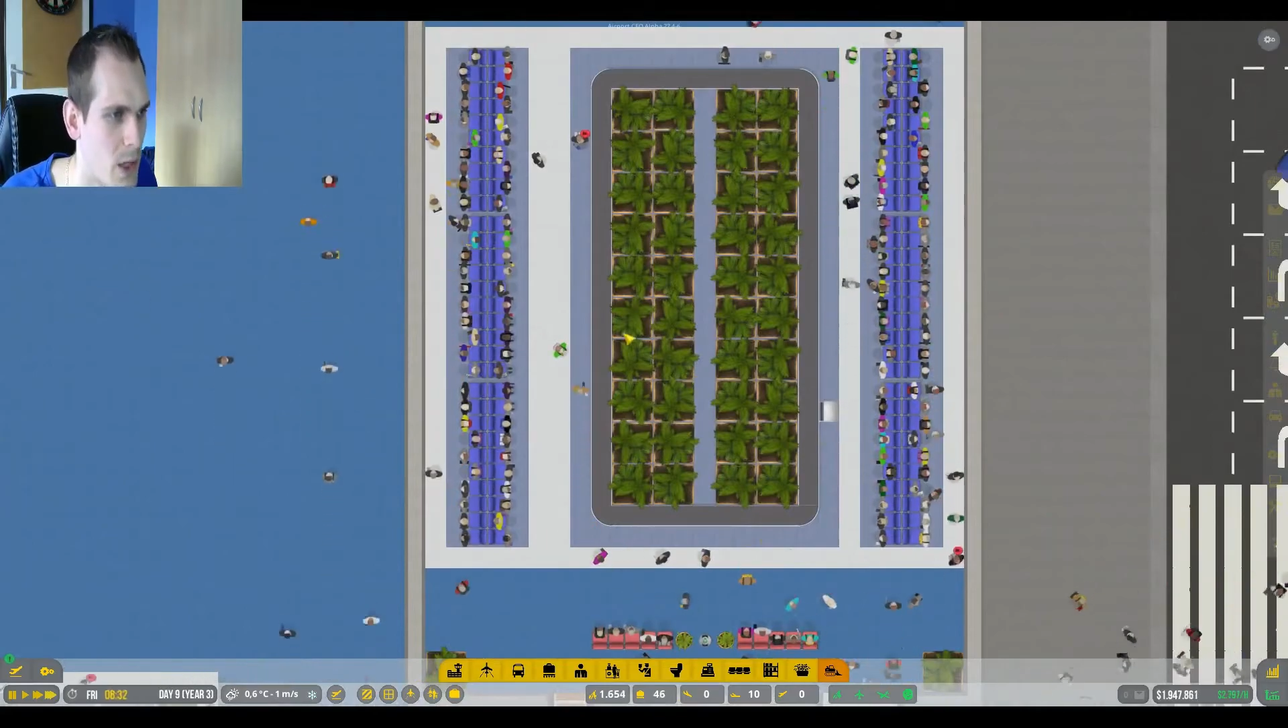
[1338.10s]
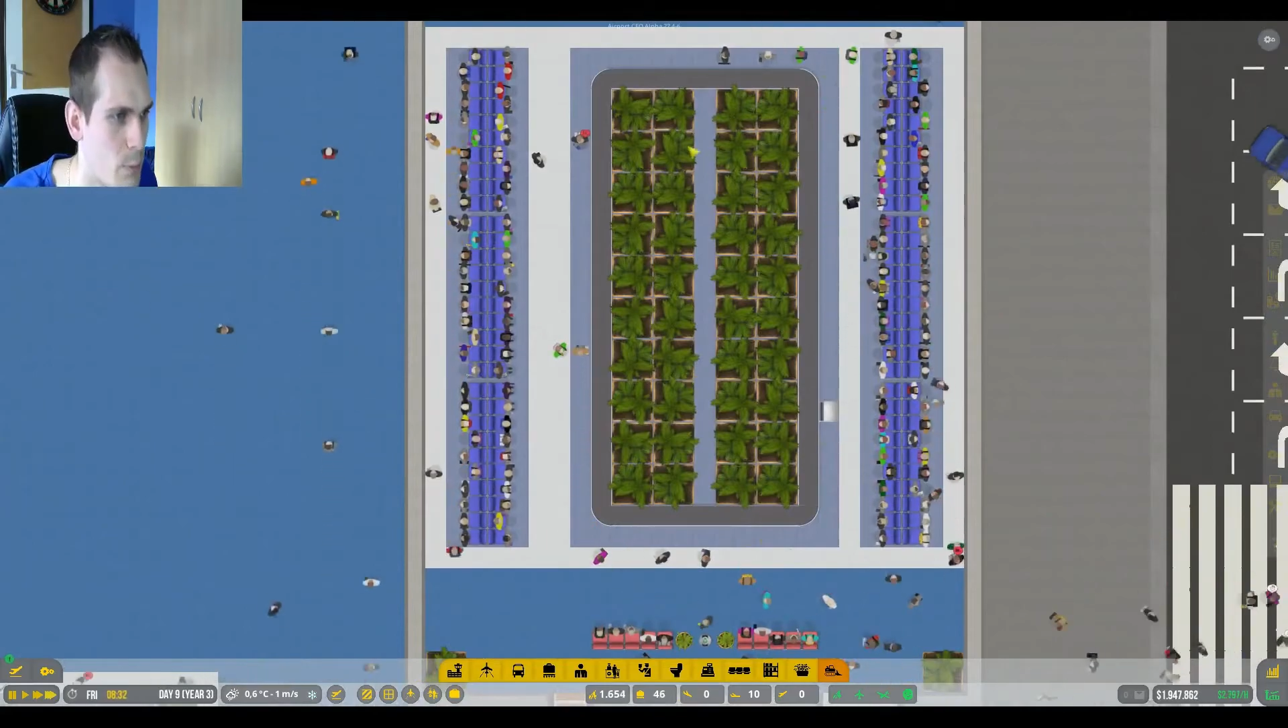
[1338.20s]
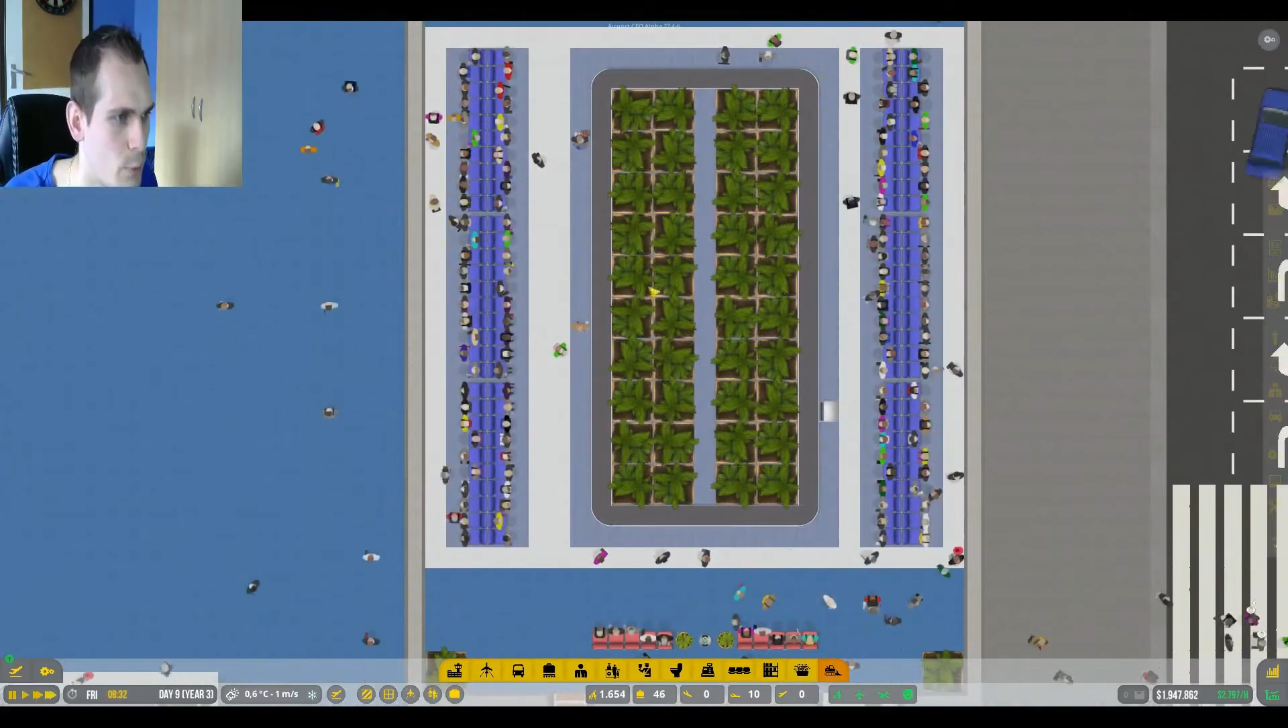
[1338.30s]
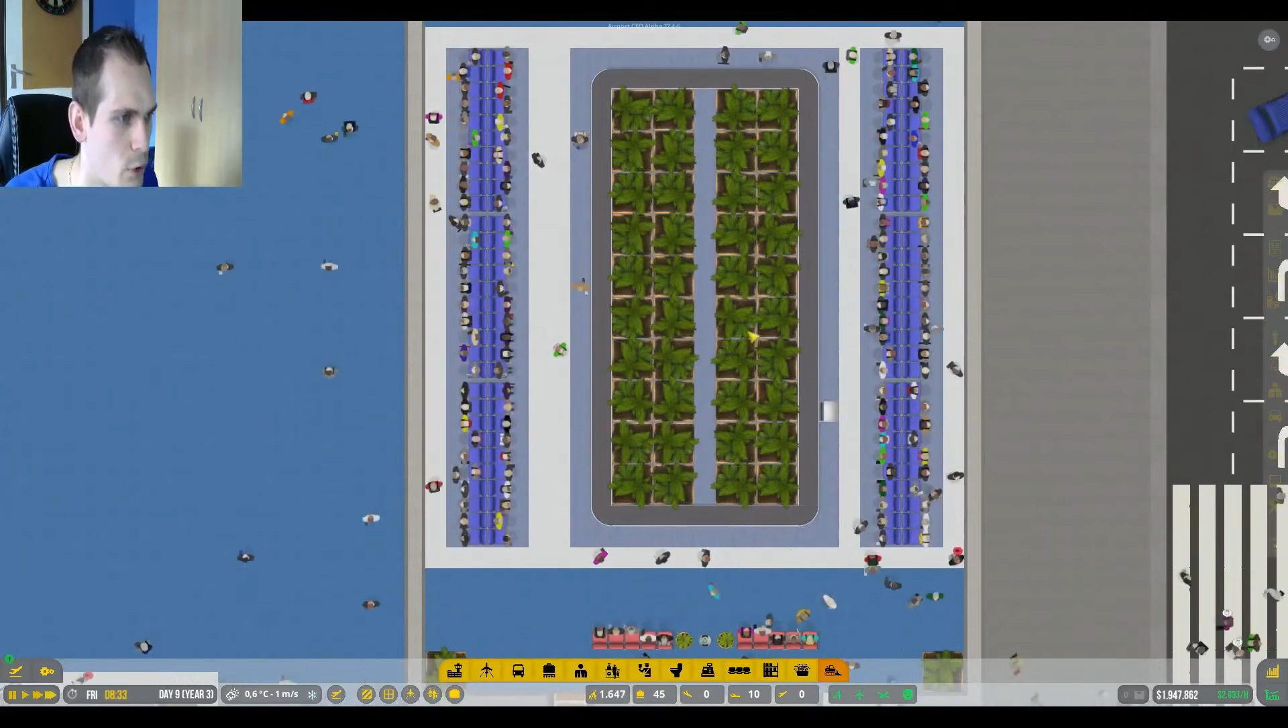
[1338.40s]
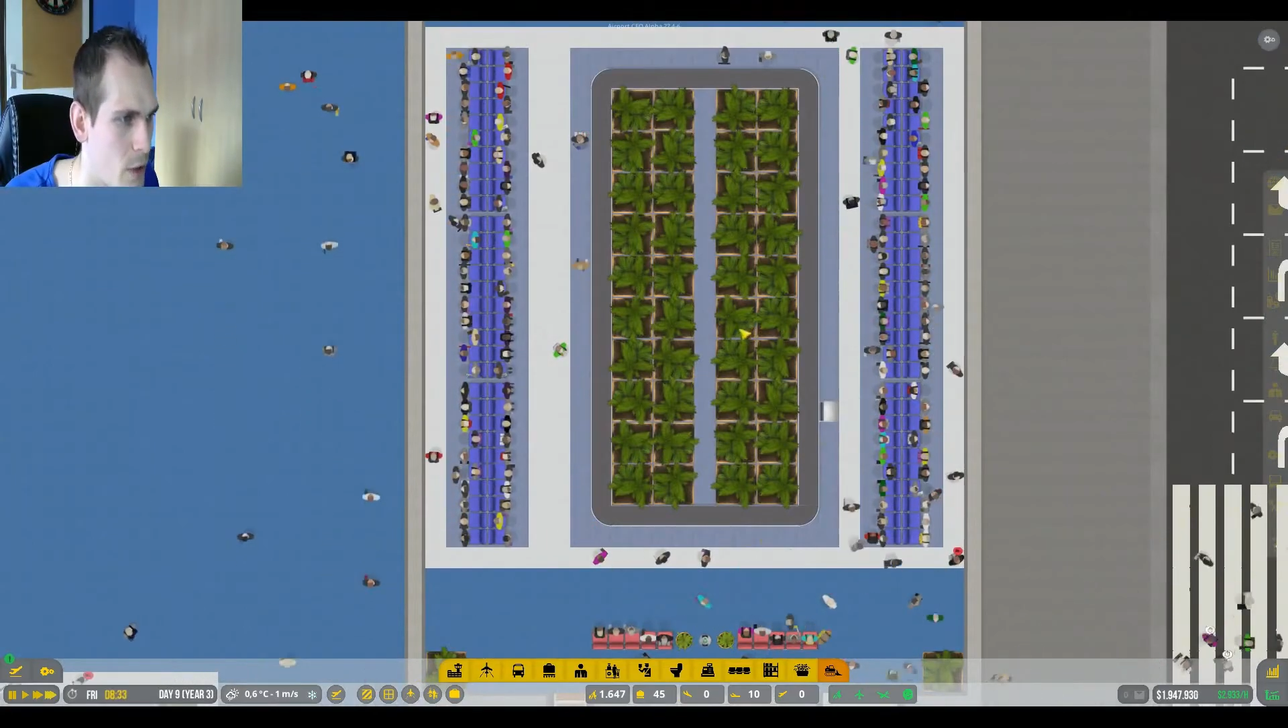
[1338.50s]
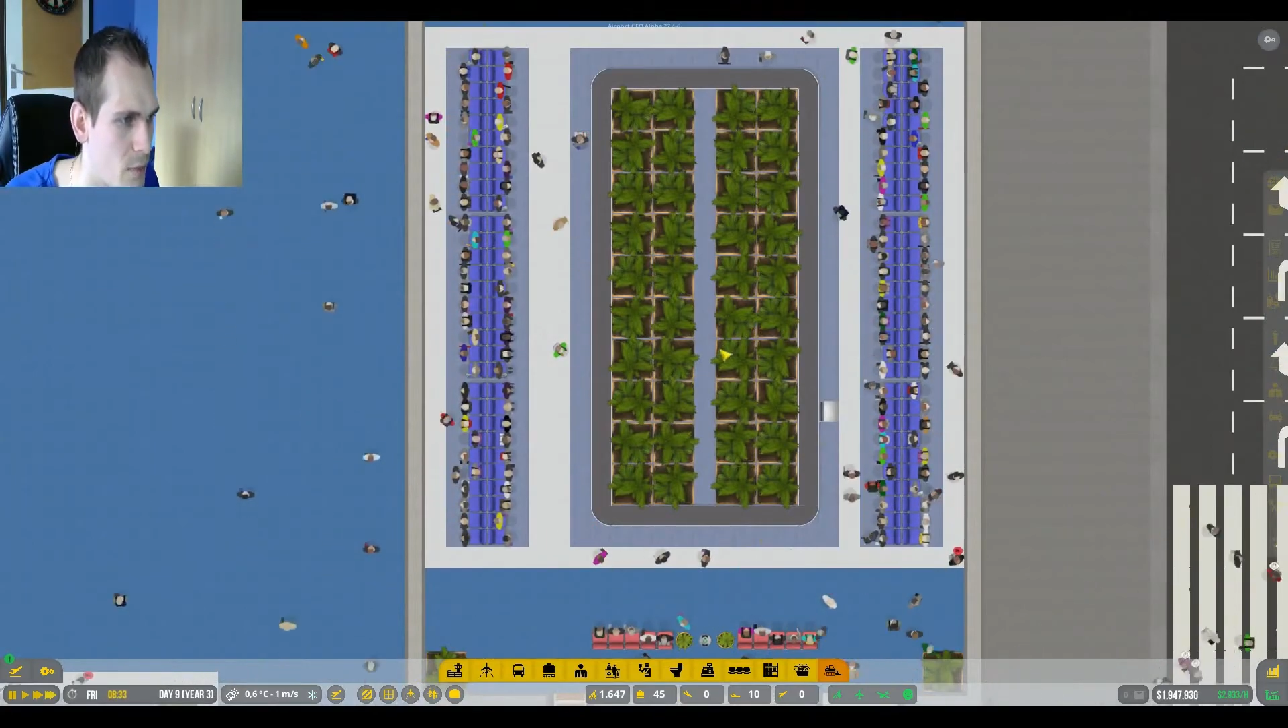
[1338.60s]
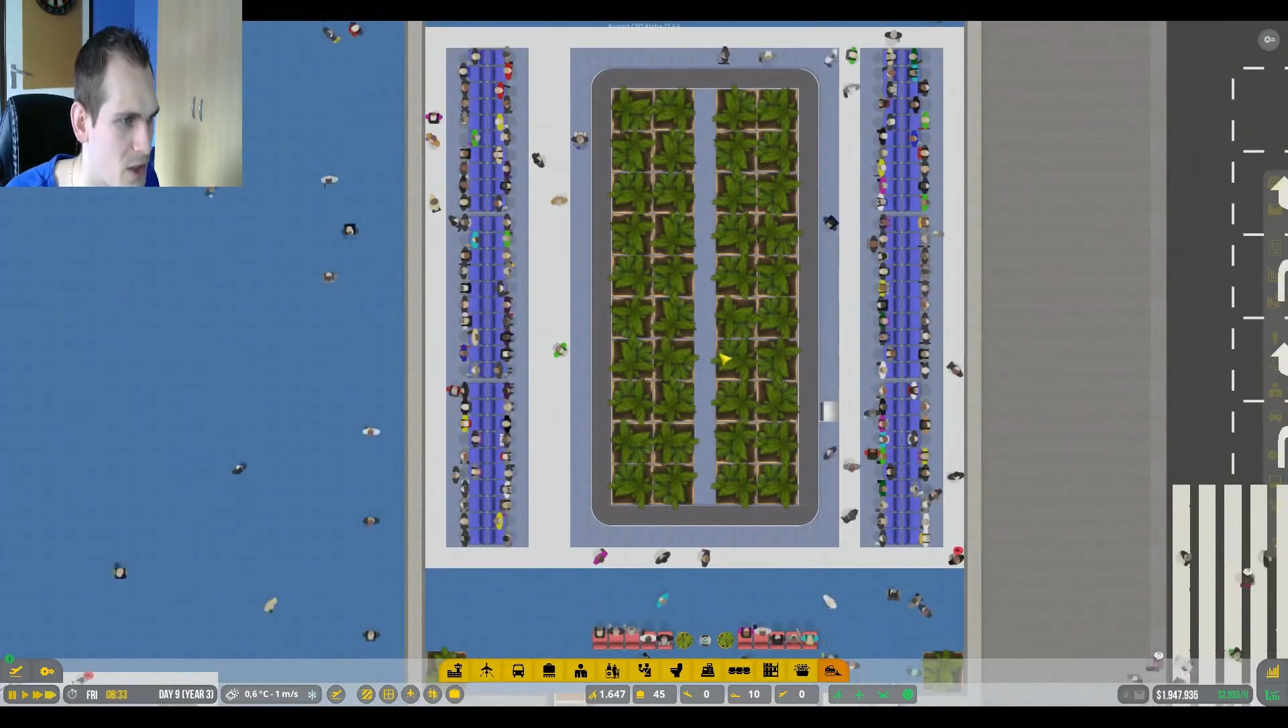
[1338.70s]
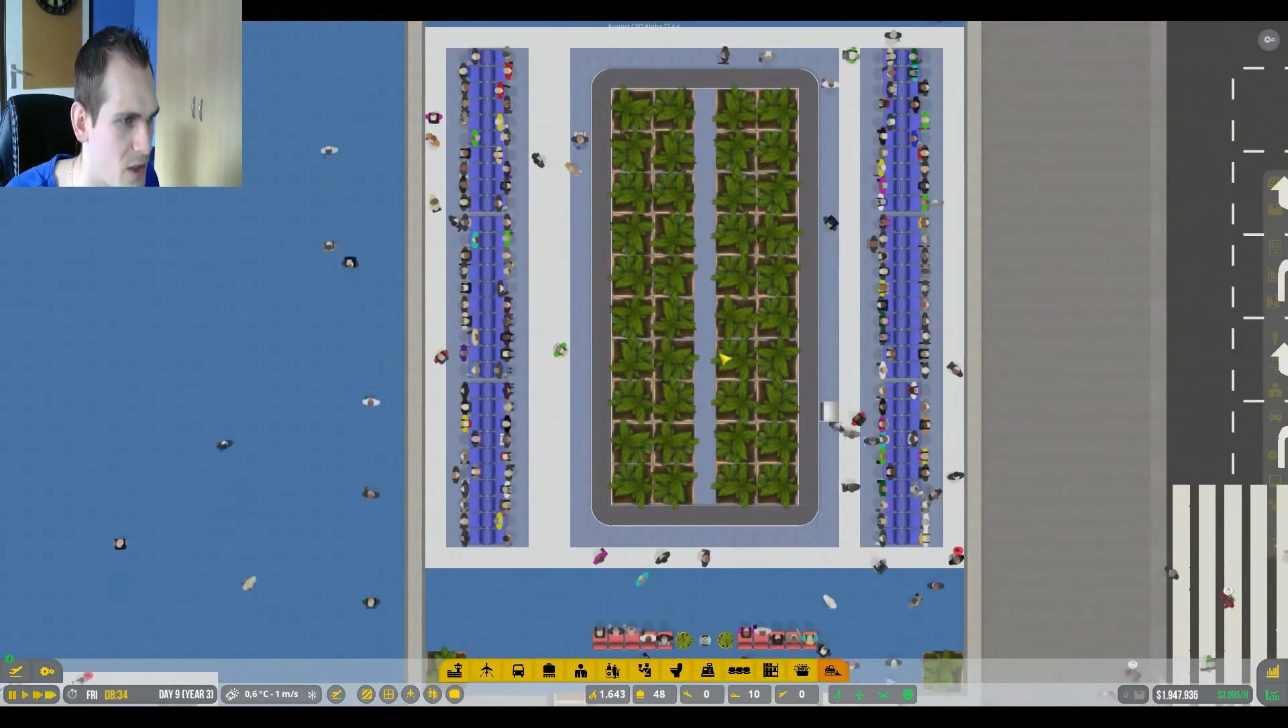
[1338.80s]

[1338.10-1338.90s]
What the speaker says: in the programming